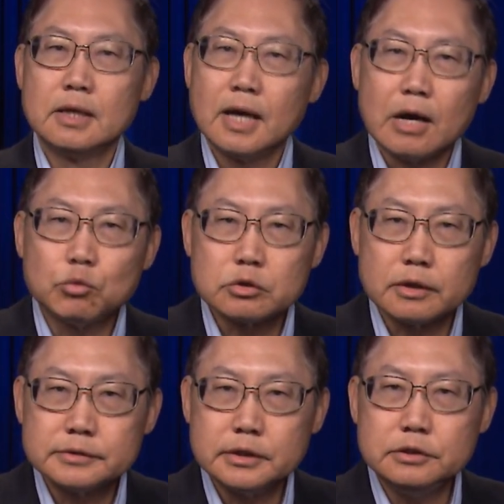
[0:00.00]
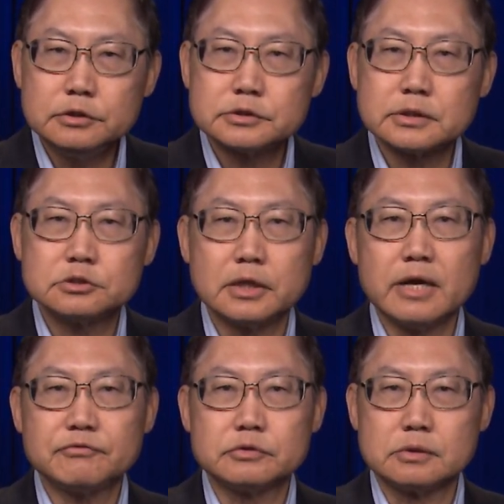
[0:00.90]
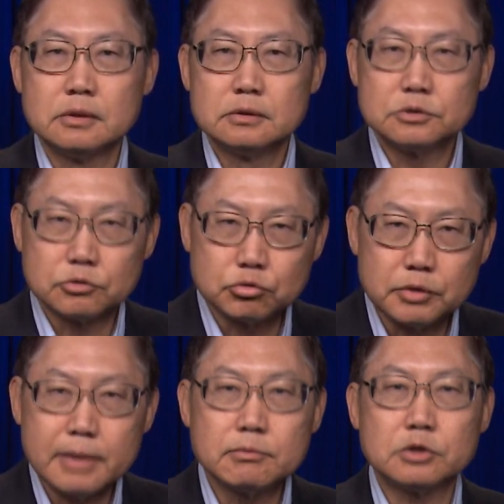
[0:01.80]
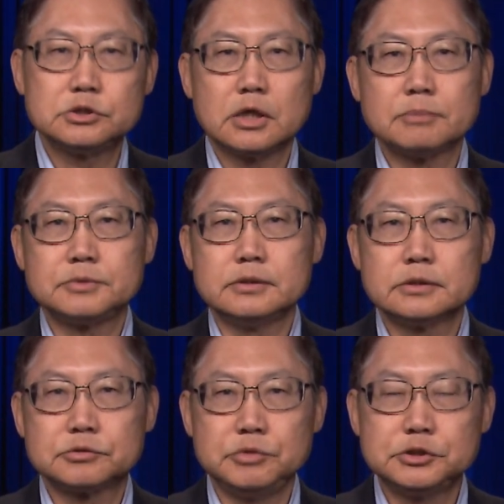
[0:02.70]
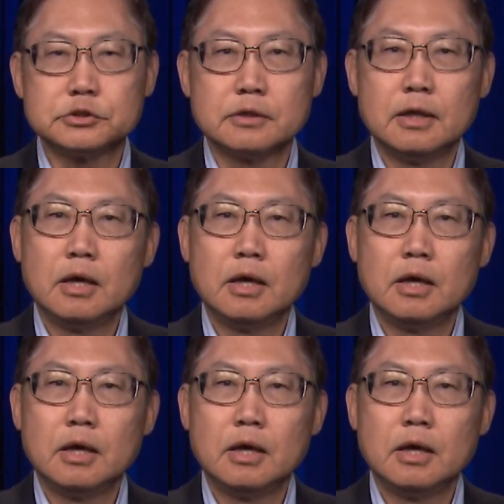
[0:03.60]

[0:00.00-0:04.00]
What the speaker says: I will continue such effort to create more jobs in this region.